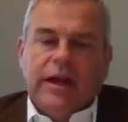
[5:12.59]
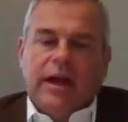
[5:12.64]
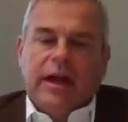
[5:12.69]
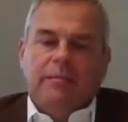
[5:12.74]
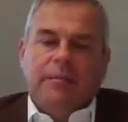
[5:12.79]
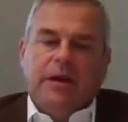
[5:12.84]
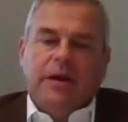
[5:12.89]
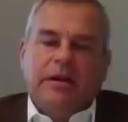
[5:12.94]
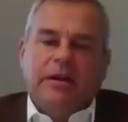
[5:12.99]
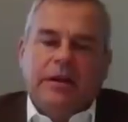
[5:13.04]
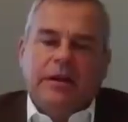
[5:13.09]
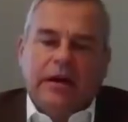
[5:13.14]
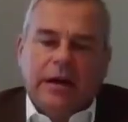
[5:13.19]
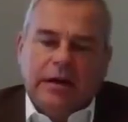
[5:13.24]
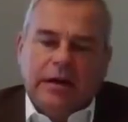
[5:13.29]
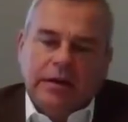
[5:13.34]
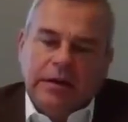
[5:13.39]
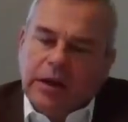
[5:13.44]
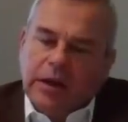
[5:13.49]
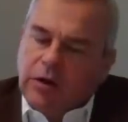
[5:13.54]
I mean,
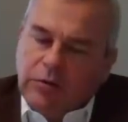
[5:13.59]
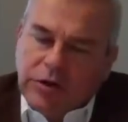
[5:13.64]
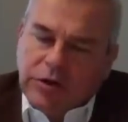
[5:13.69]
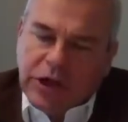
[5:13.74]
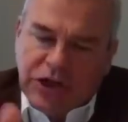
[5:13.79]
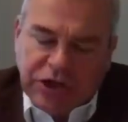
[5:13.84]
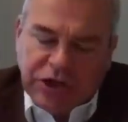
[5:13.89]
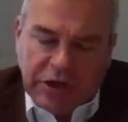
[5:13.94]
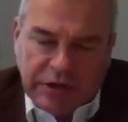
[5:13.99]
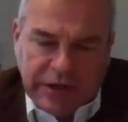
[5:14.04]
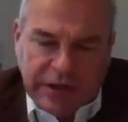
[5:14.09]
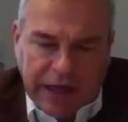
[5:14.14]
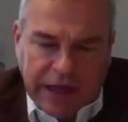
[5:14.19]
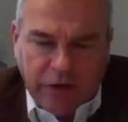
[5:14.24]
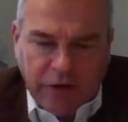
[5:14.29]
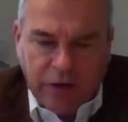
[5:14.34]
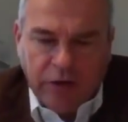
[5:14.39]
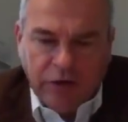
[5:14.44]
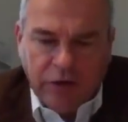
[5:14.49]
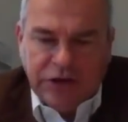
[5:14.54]
you know, digital
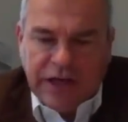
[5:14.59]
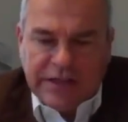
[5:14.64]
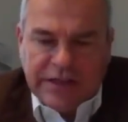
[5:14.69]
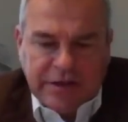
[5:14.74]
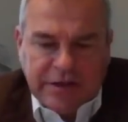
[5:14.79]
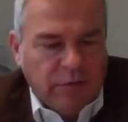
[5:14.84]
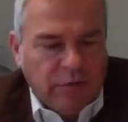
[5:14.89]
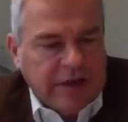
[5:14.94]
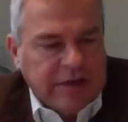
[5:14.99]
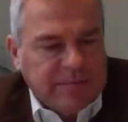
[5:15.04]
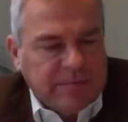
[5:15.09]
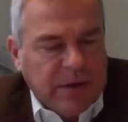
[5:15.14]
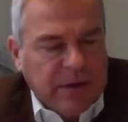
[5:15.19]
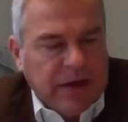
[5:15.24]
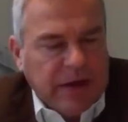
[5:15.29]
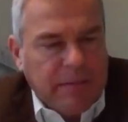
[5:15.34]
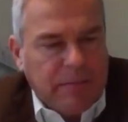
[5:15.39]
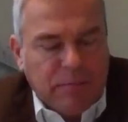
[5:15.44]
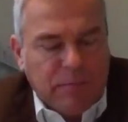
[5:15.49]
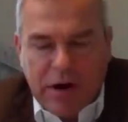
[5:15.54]
technology has always been
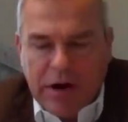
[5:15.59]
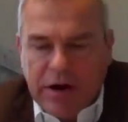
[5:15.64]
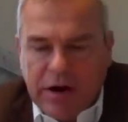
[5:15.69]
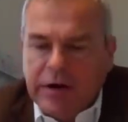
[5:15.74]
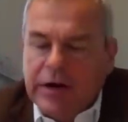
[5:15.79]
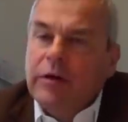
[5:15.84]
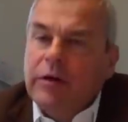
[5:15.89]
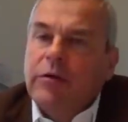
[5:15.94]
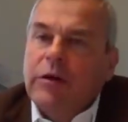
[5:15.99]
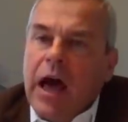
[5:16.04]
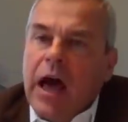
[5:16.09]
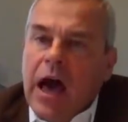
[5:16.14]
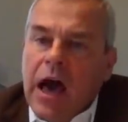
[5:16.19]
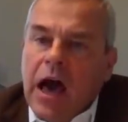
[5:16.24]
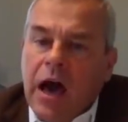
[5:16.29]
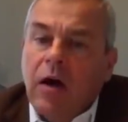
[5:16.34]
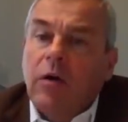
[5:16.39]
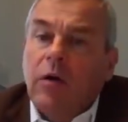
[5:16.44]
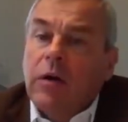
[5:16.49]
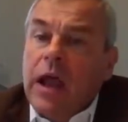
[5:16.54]
a priority on
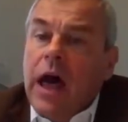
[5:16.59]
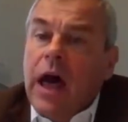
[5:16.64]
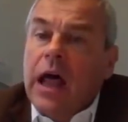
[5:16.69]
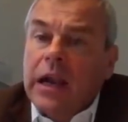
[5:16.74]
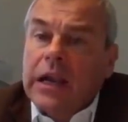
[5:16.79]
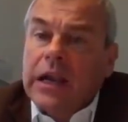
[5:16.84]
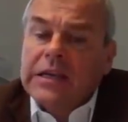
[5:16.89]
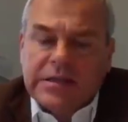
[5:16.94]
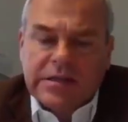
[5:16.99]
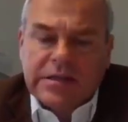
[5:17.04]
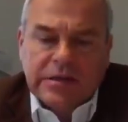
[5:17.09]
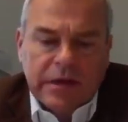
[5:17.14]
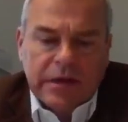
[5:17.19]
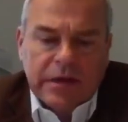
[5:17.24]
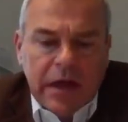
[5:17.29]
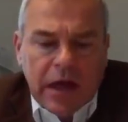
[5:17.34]
our list.